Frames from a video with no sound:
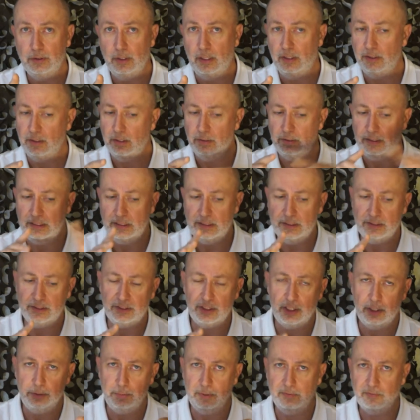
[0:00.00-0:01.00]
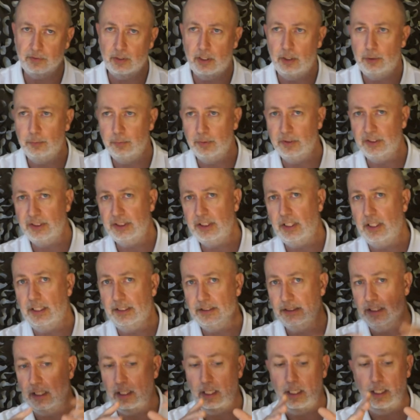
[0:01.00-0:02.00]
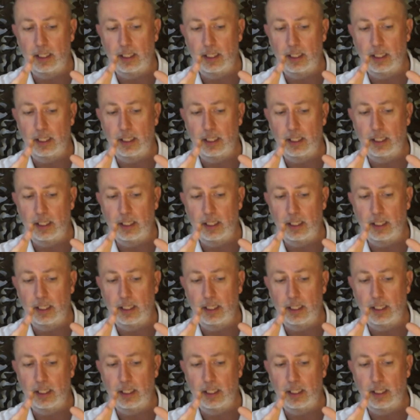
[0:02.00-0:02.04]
I don't need a scope, I've got open sight.